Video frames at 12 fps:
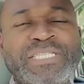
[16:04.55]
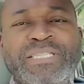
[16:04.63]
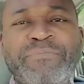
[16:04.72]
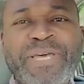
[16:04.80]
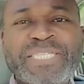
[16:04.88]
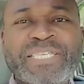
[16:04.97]

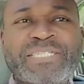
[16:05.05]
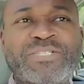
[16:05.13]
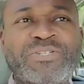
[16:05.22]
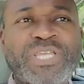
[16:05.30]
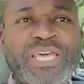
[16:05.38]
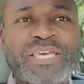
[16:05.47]
The message
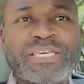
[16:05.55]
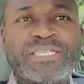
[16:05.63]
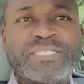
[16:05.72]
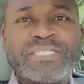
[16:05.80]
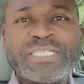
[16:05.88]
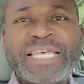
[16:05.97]
today
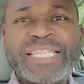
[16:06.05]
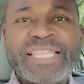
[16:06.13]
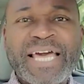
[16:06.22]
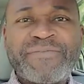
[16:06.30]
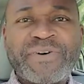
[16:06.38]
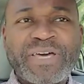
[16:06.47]
is
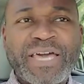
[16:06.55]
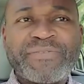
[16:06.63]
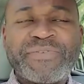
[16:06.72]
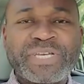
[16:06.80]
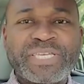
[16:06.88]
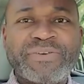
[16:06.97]
never
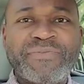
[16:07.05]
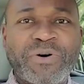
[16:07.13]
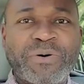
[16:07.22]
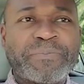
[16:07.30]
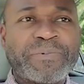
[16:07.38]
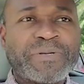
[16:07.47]
ever give
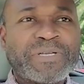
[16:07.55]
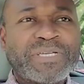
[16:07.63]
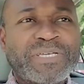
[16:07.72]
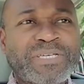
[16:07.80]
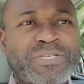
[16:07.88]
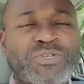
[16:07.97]
up.
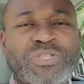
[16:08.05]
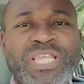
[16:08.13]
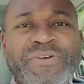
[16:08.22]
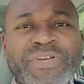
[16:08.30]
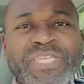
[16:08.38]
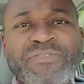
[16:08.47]
So
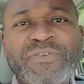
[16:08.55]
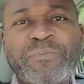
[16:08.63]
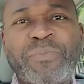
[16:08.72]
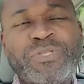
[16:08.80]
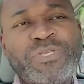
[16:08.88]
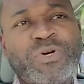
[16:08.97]
never give
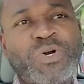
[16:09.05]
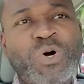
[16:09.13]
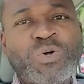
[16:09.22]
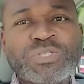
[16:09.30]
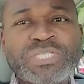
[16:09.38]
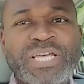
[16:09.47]
up on your
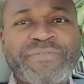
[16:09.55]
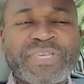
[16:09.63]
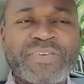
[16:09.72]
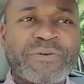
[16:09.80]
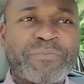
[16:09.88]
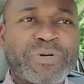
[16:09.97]
goals, never
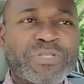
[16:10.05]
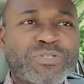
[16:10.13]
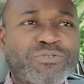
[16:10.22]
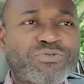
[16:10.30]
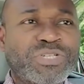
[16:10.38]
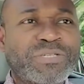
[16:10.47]
give up on
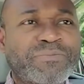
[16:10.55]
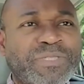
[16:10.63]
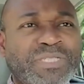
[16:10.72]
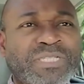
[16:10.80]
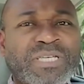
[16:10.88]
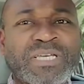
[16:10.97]
your
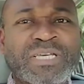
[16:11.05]
dreams.